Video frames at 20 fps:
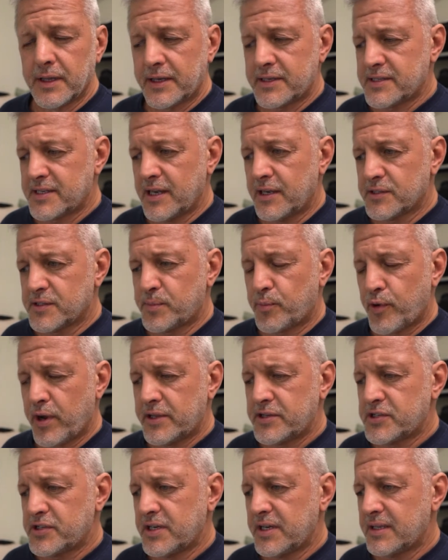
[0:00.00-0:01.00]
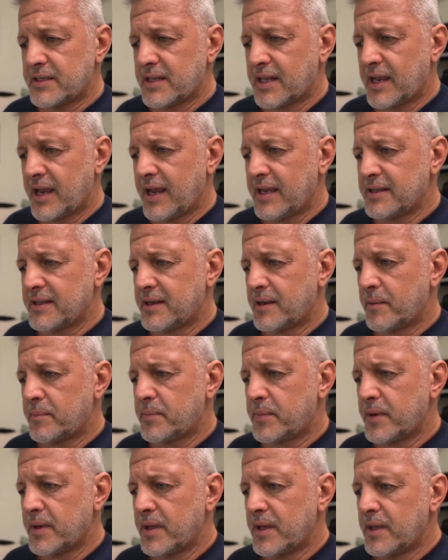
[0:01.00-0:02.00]
Excel spreadsheet that I ended
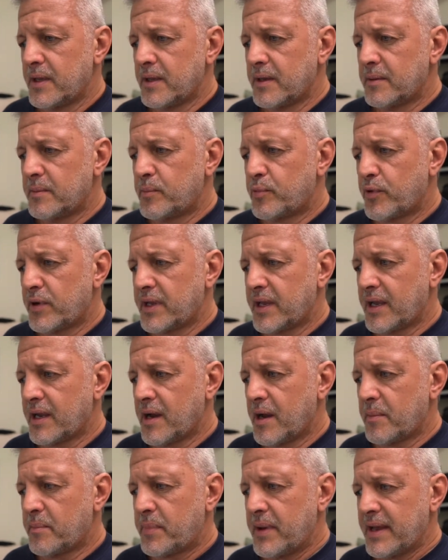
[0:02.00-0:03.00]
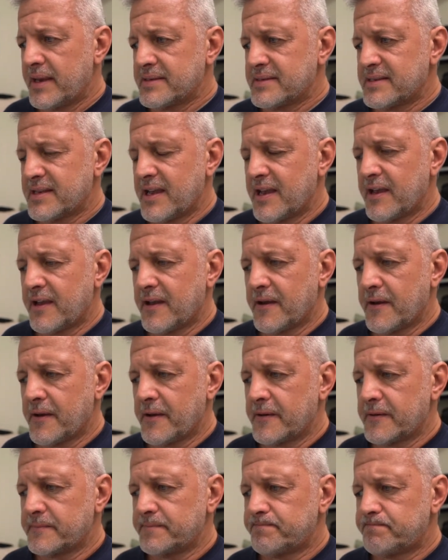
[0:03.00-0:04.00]
up bringing up as a
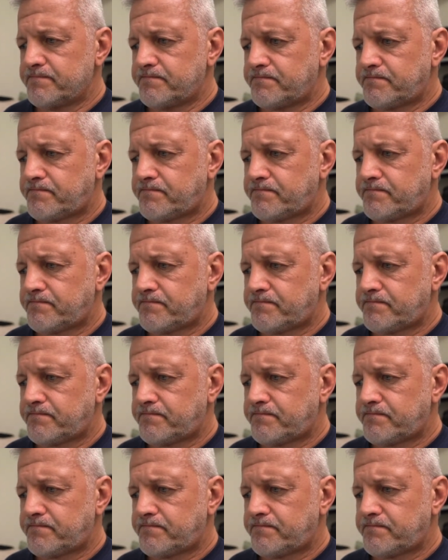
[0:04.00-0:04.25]
um,